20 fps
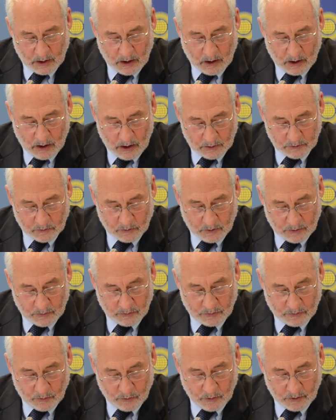
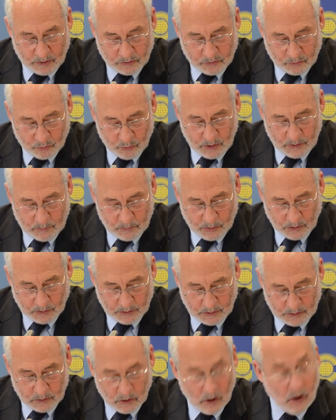$133
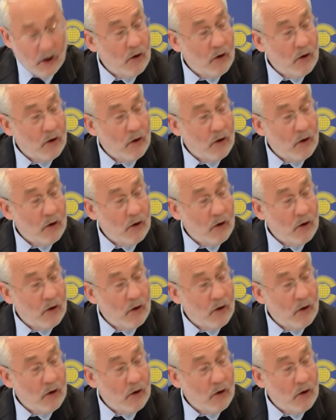billion,